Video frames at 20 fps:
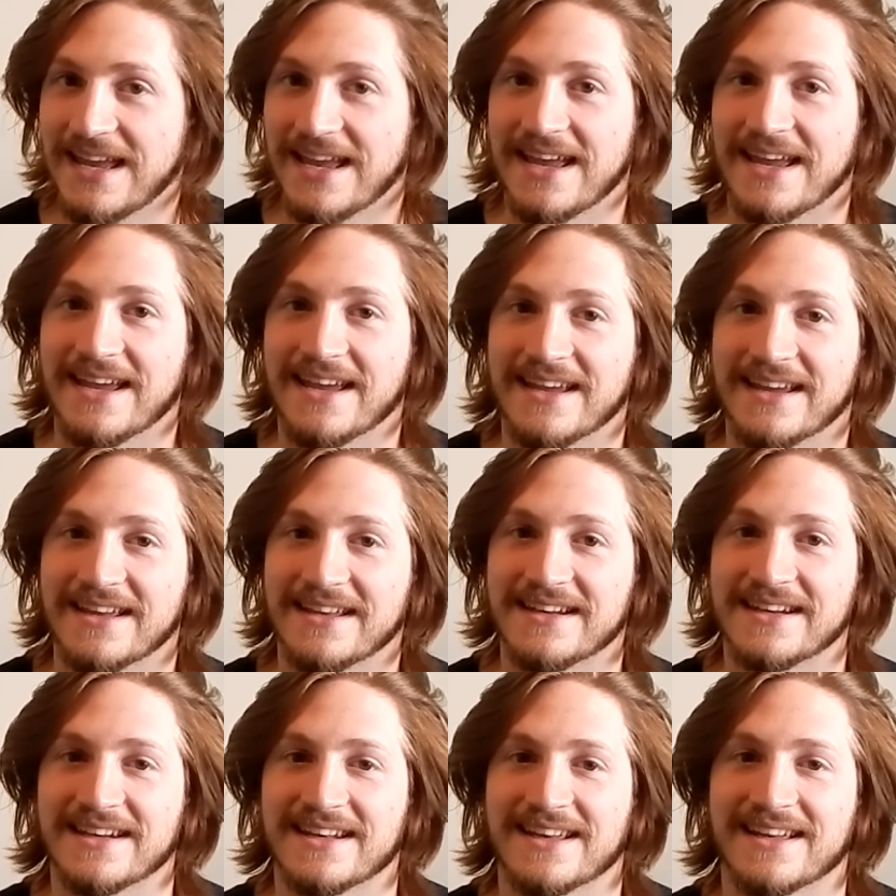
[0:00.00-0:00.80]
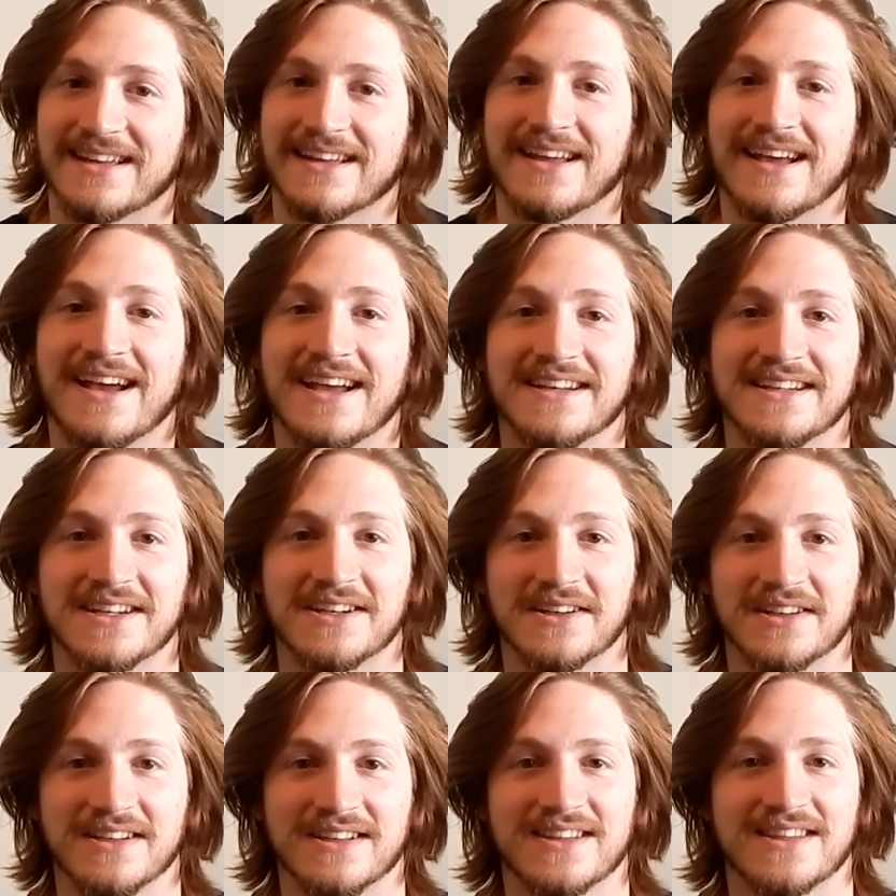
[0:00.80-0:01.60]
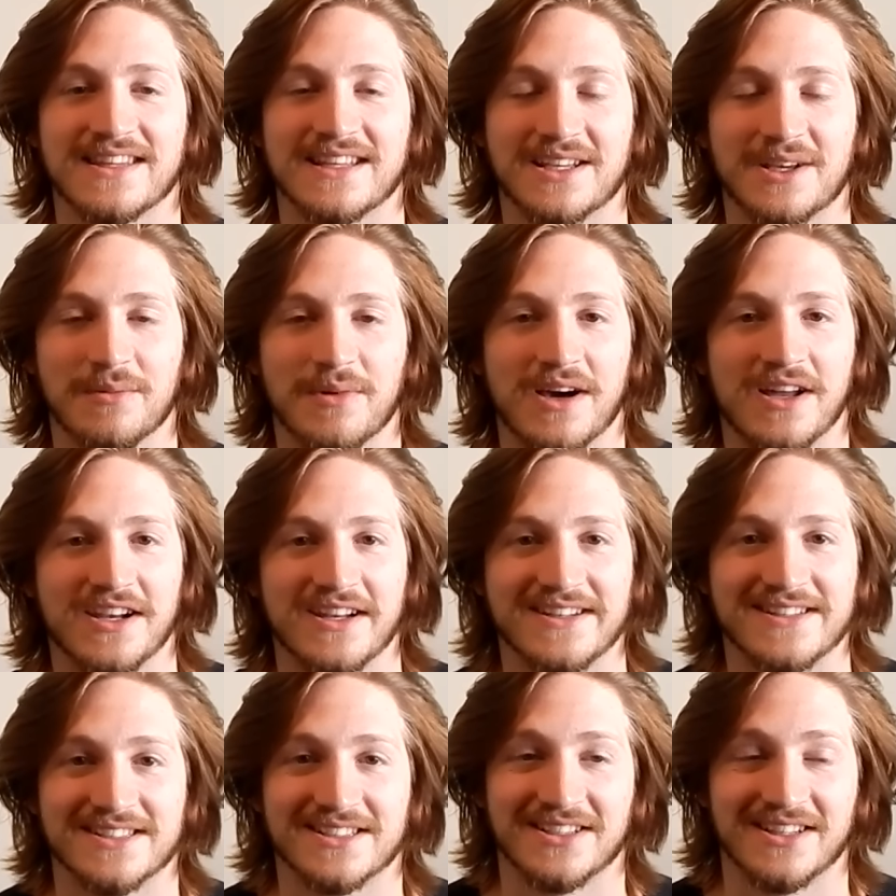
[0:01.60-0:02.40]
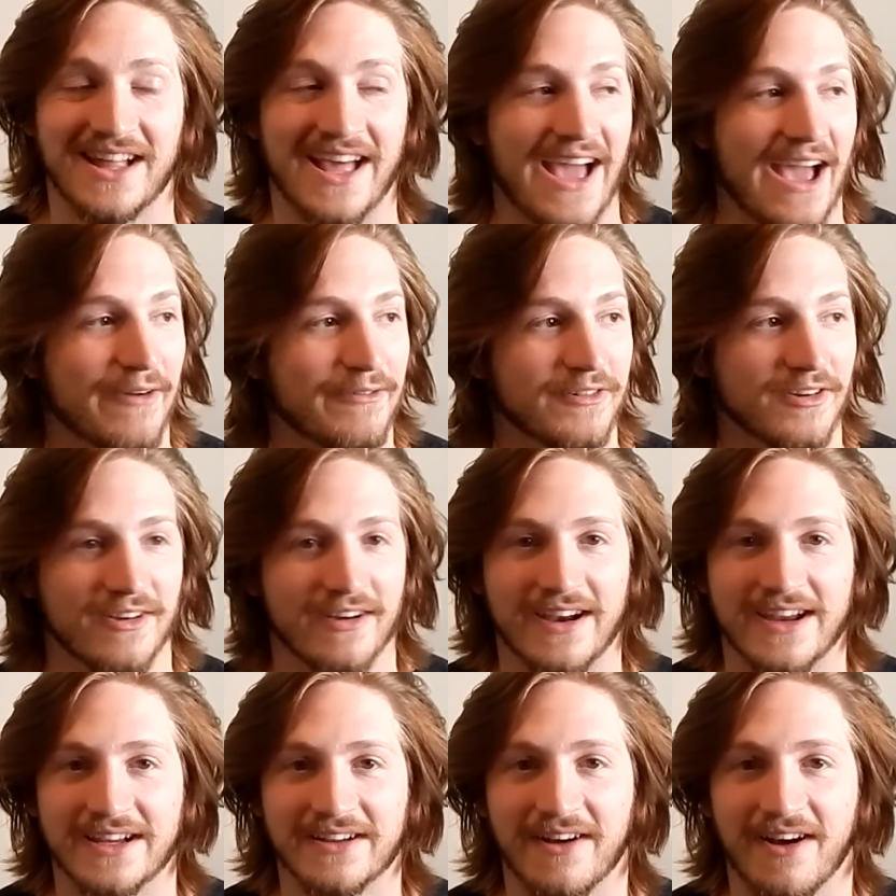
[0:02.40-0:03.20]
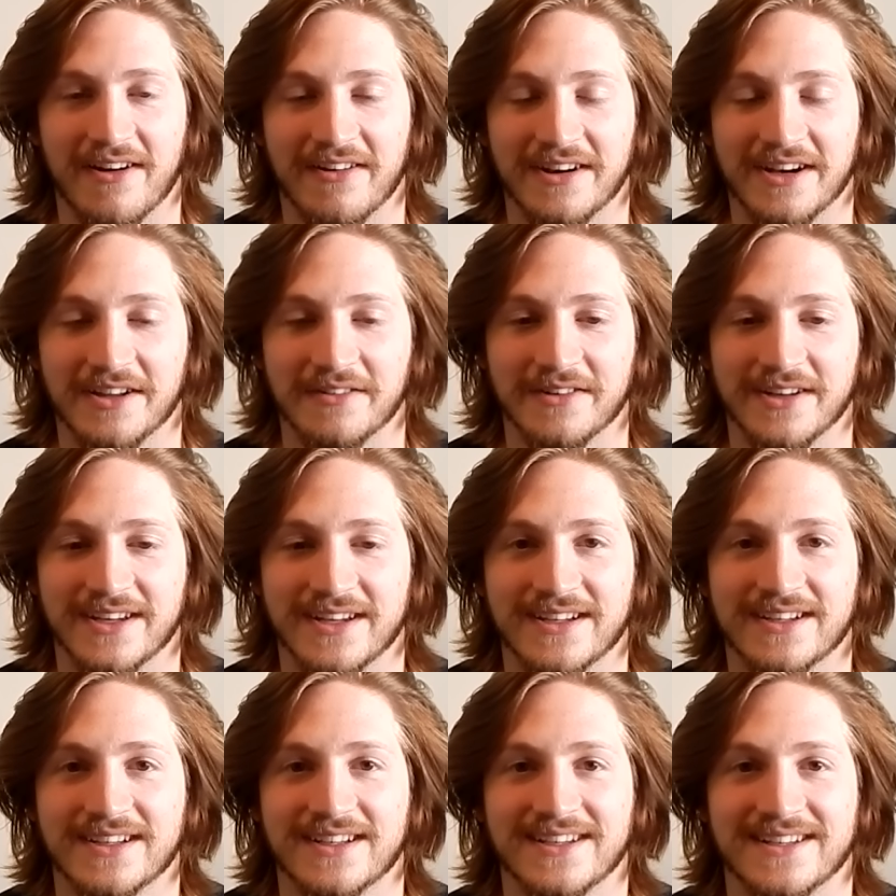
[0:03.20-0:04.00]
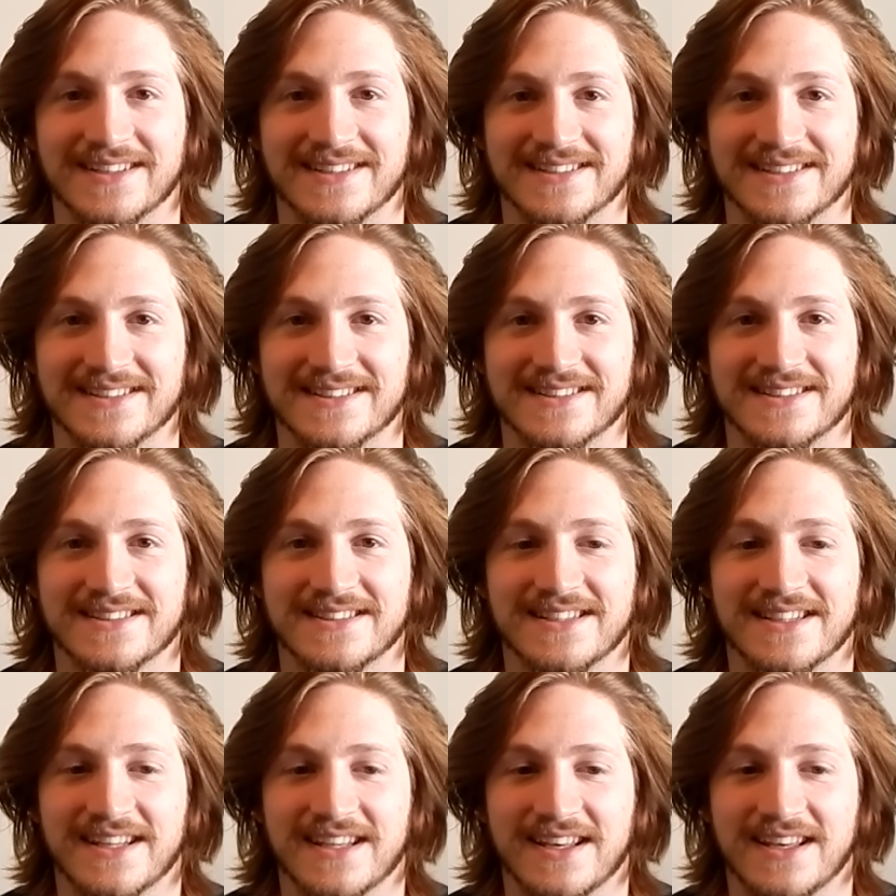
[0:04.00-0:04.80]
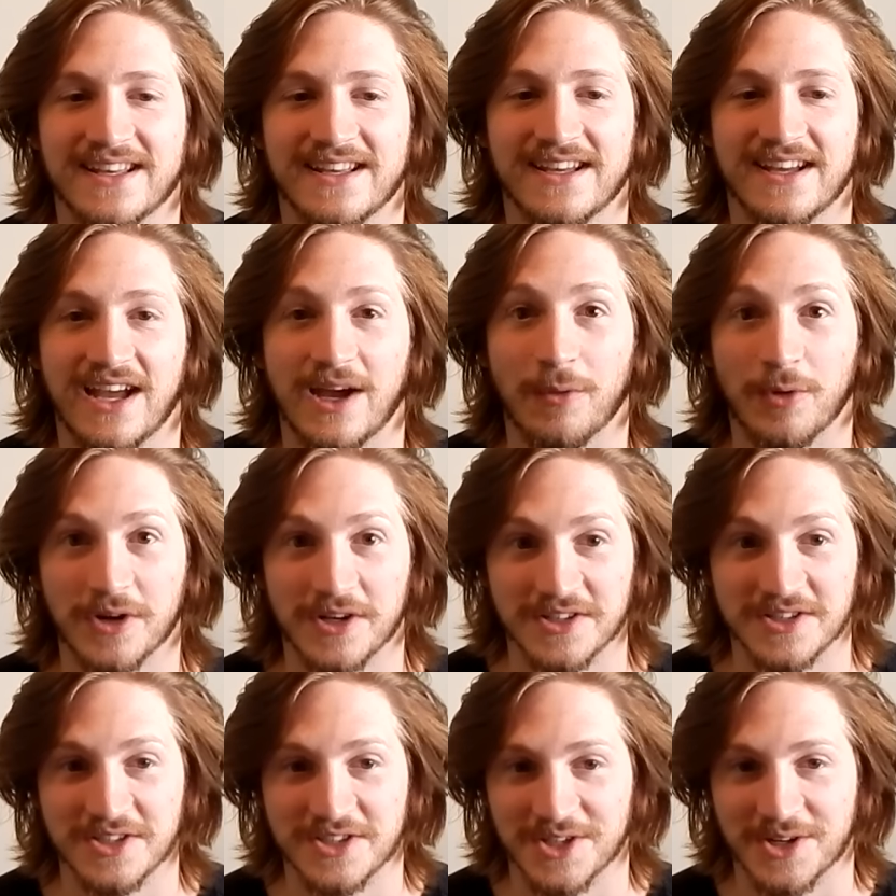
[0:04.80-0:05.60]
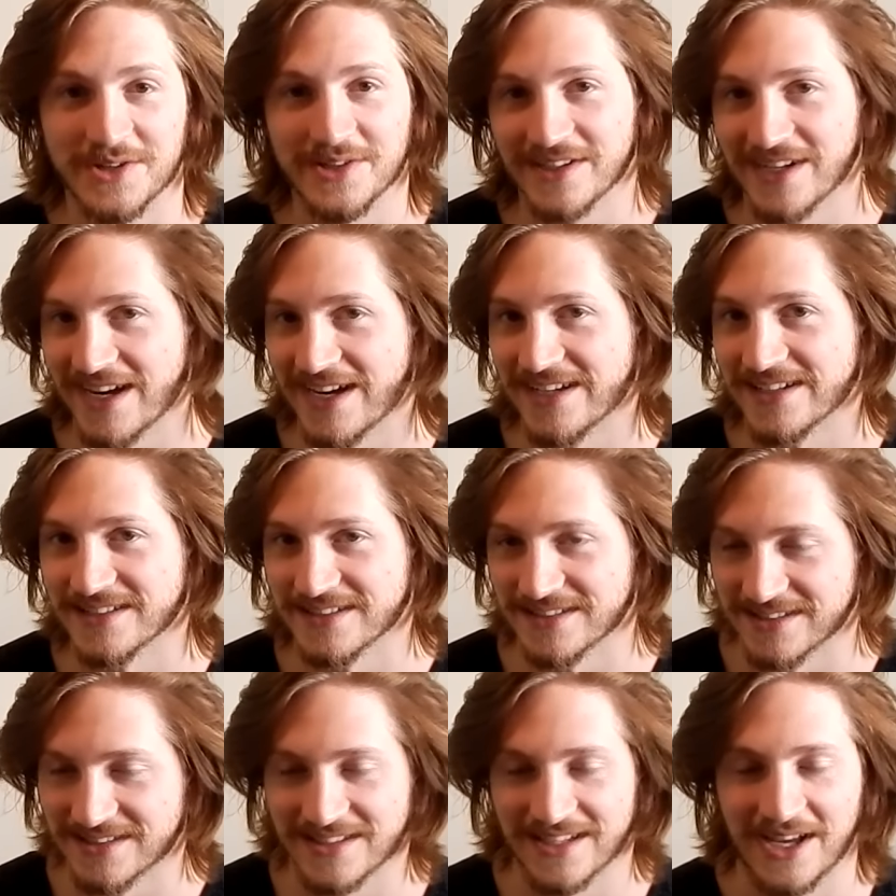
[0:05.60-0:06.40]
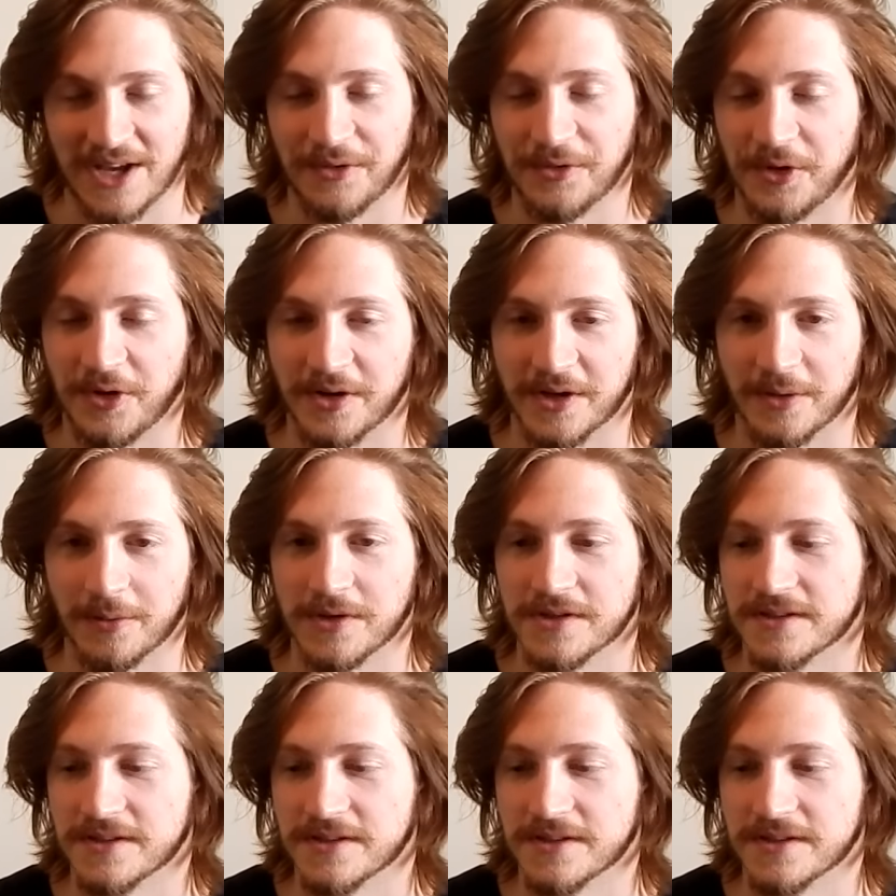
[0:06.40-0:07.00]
and I didn't think about it until after I got rid of it, because I wanted to show you guys how long it